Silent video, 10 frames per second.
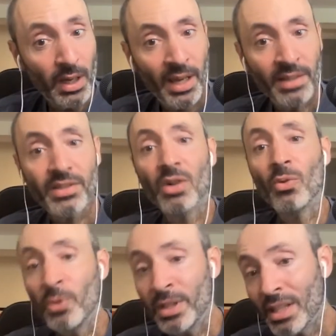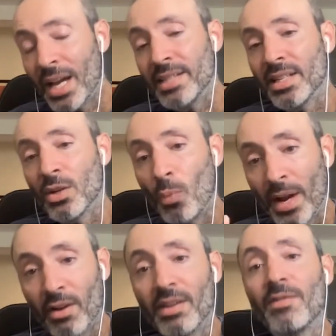and start realizing
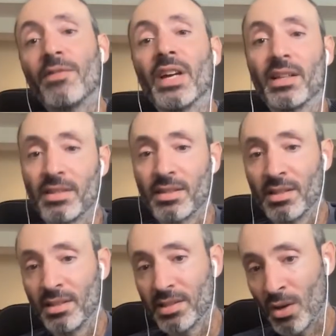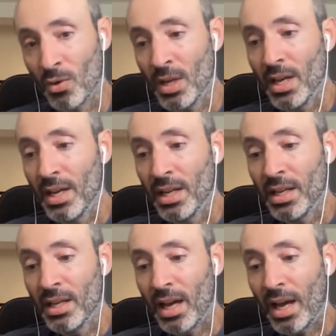where it fits. So,
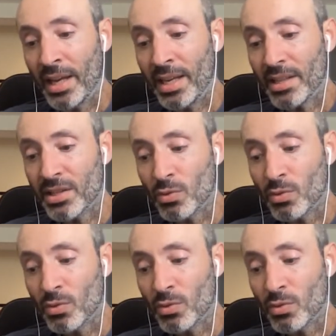I guess